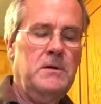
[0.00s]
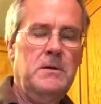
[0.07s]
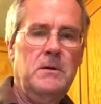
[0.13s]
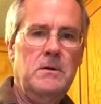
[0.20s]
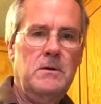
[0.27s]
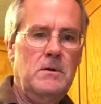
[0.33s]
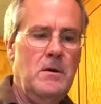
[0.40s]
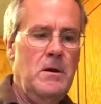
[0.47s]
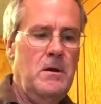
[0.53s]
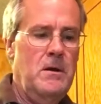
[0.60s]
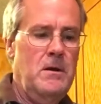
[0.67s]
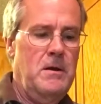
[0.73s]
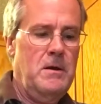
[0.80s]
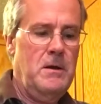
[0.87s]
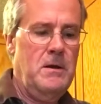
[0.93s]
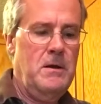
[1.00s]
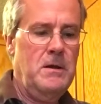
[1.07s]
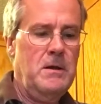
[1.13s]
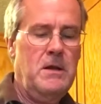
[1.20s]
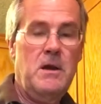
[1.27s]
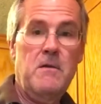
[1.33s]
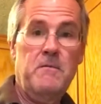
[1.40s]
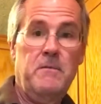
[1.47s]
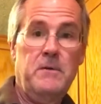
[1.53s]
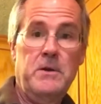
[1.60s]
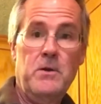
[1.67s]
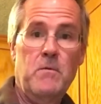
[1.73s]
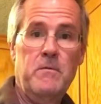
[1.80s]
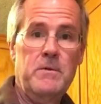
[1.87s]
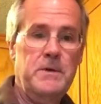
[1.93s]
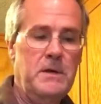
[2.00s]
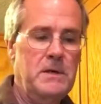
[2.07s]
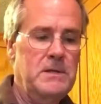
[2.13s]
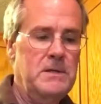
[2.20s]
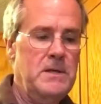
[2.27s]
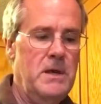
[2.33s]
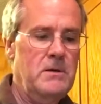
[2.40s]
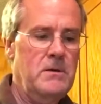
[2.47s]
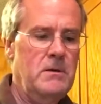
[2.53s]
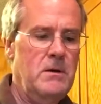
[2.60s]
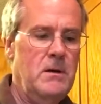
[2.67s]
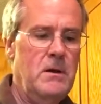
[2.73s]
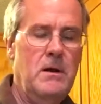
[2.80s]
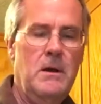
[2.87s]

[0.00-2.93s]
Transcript: here carefully over the container.